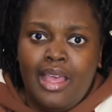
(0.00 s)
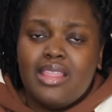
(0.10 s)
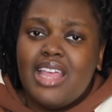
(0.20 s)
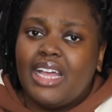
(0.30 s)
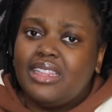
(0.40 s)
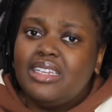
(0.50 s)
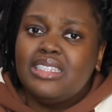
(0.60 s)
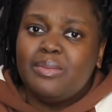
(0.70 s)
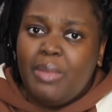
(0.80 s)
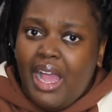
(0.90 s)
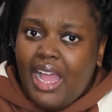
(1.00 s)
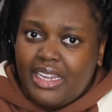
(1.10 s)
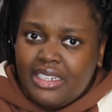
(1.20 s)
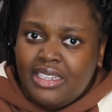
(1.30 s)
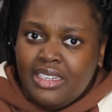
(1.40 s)
that these
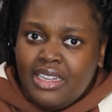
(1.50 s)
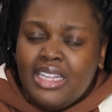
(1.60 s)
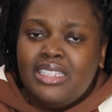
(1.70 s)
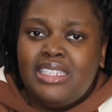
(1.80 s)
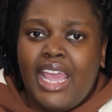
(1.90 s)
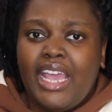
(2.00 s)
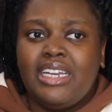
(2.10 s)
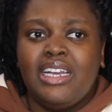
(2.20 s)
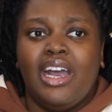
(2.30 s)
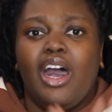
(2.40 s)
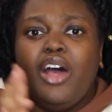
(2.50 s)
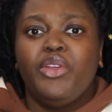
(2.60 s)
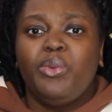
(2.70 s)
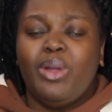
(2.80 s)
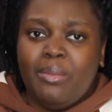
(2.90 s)
men take other
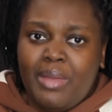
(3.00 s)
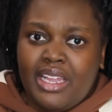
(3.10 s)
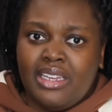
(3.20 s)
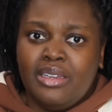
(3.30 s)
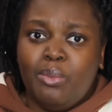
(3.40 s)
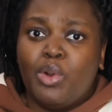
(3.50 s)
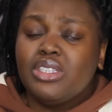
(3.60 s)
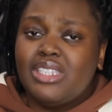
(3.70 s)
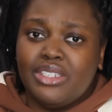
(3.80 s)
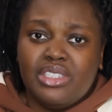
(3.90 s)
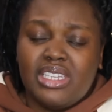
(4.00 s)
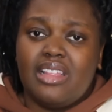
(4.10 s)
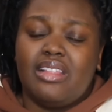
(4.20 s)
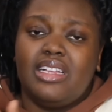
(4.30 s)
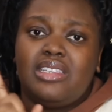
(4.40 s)
women more seriously than
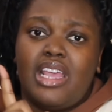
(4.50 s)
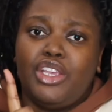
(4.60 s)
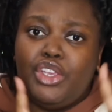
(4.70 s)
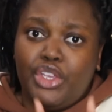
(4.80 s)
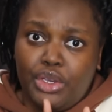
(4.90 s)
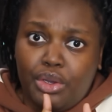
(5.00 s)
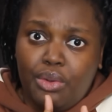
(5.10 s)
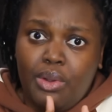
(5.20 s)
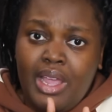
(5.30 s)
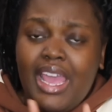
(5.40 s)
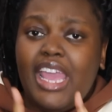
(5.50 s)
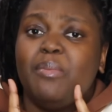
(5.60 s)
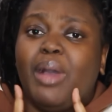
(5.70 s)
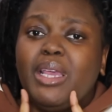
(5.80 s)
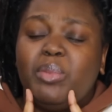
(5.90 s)
they take you. It
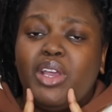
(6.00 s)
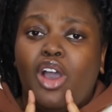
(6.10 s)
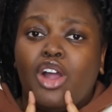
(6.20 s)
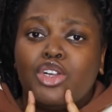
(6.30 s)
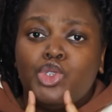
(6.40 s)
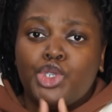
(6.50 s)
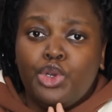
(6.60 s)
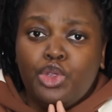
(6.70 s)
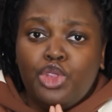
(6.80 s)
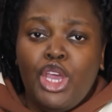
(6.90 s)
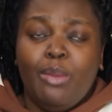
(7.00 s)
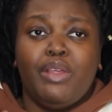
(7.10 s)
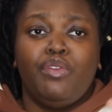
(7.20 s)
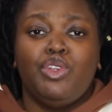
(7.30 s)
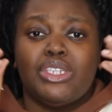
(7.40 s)
might be a hard truth, but
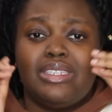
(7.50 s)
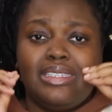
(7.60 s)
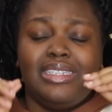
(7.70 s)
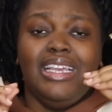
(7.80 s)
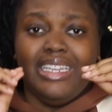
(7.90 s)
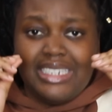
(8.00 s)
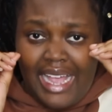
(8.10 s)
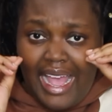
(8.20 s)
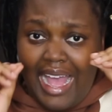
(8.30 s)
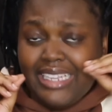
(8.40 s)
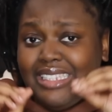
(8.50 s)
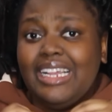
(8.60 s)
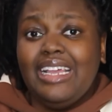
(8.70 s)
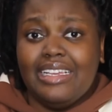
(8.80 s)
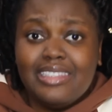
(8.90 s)
if you just see it as it
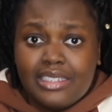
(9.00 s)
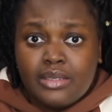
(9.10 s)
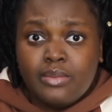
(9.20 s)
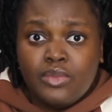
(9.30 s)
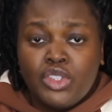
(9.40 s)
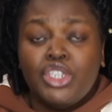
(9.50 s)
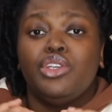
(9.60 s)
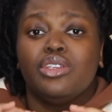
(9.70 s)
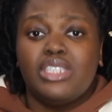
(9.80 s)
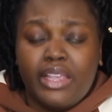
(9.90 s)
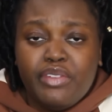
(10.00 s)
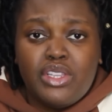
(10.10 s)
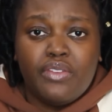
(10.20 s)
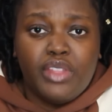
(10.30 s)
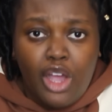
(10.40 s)
is, You'll save
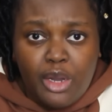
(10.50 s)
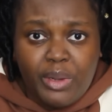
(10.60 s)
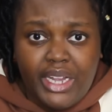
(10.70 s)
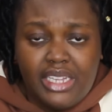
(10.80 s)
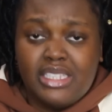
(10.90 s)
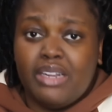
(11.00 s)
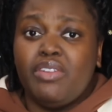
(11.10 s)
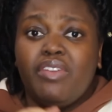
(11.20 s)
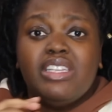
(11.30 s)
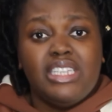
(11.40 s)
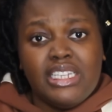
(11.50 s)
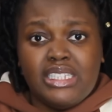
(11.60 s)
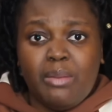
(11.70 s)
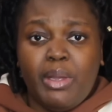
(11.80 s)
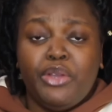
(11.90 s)
yourself the heartbreak instead of investing in
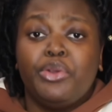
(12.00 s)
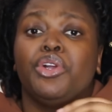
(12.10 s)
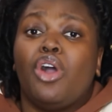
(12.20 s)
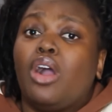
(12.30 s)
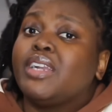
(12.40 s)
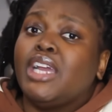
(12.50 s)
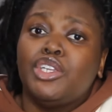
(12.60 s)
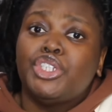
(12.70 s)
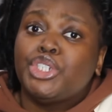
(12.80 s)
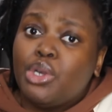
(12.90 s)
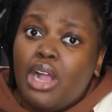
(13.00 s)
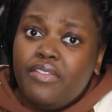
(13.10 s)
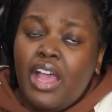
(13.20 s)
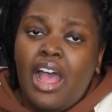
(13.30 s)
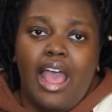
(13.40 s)
somebody who you're already unsure of,
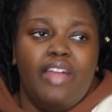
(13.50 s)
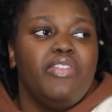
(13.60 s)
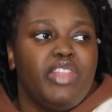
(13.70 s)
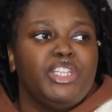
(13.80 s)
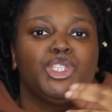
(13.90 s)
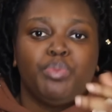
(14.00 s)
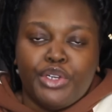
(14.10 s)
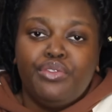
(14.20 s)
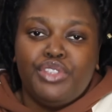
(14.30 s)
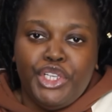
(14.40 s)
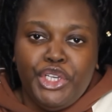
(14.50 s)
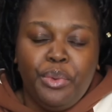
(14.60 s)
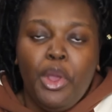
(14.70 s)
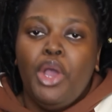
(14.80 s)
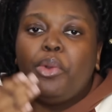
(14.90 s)
and then they just prove to
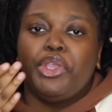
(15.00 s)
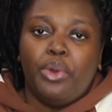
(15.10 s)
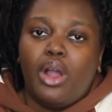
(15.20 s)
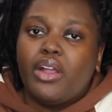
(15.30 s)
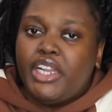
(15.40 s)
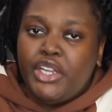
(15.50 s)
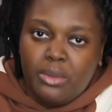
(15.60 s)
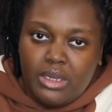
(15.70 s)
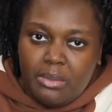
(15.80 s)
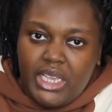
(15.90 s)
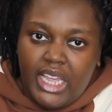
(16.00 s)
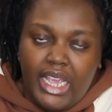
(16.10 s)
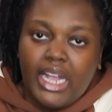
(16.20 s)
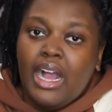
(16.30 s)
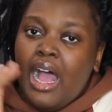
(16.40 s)
you what you already knew in the
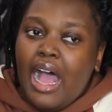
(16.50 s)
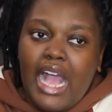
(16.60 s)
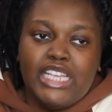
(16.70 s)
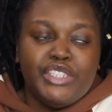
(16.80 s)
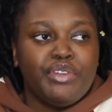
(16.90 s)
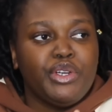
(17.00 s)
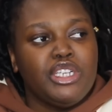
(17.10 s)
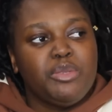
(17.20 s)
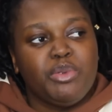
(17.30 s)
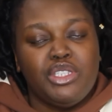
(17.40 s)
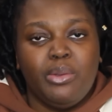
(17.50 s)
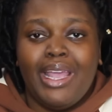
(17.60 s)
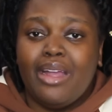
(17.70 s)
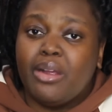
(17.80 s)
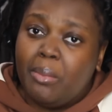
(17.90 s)
beginning. As for Chris pursuing
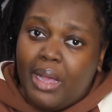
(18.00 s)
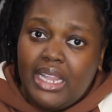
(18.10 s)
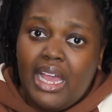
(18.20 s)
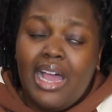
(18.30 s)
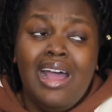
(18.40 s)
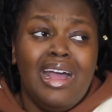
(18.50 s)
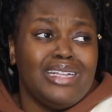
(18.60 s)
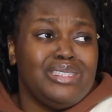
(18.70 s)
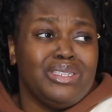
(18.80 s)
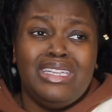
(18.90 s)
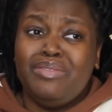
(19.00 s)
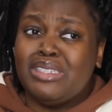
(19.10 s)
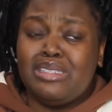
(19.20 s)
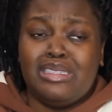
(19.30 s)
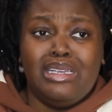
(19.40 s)
Arabella, I didn't even
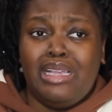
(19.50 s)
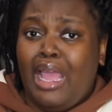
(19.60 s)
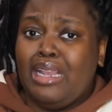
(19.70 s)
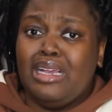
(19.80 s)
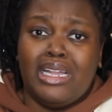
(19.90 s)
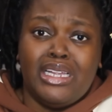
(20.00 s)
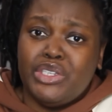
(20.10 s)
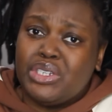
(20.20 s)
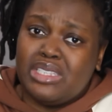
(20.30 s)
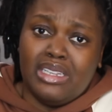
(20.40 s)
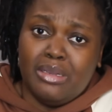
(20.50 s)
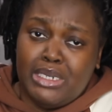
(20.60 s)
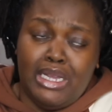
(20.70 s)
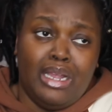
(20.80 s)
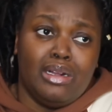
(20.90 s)
see any kind of interest in
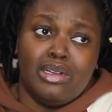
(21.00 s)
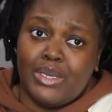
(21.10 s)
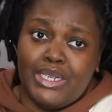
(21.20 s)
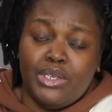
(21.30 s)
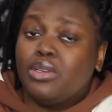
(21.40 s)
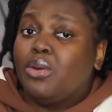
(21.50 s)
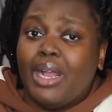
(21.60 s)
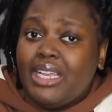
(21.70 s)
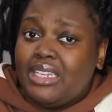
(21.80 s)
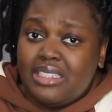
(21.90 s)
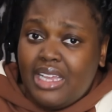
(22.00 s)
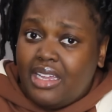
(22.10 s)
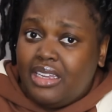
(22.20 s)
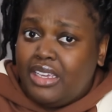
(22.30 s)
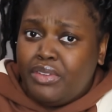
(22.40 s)
Liberty at all, so I don't know why he
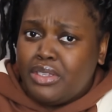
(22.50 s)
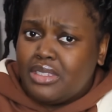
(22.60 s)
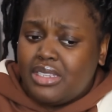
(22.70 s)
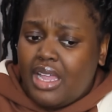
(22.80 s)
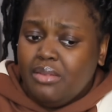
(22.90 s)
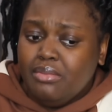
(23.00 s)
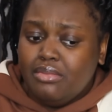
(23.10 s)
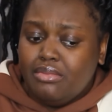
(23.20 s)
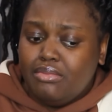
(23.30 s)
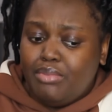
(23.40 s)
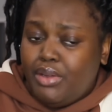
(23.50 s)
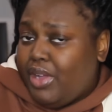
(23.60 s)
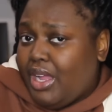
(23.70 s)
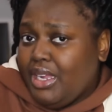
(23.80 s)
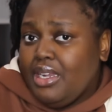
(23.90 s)
said he feels the same, but
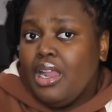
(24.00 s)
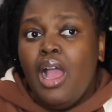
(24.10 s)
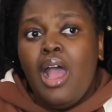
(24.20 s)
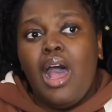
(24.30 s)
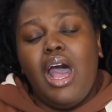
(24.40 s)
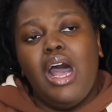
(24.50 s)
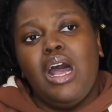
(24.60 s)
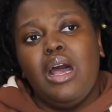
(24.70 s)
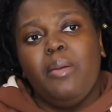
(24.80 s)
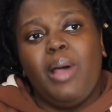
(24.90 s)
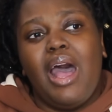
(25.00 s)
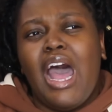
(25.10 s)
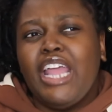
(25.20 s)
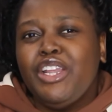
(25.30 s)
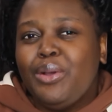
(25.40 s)
fine.
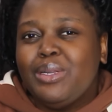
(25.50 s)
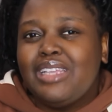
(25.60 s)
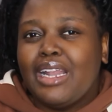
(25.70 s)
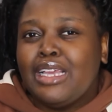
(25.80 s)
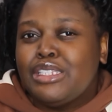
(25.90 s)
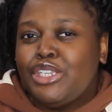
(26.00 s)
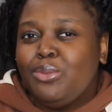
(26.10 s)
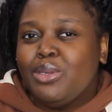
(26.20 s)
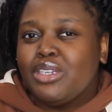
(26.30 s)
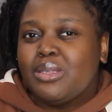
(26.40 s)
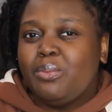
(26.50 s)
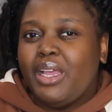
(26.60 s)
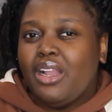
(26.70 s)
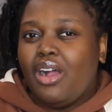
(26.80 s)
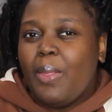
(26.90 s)
I noticed that his humor is a
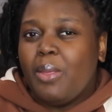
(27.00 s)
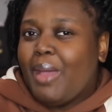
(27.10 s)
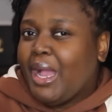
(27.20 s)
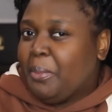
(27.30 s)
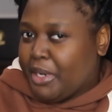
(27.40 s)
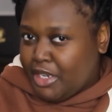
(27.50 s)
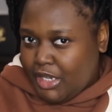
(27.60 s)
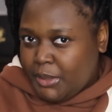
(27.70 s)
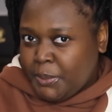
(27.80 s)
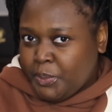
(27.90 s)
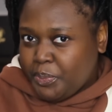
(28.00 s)
bit on the back burner.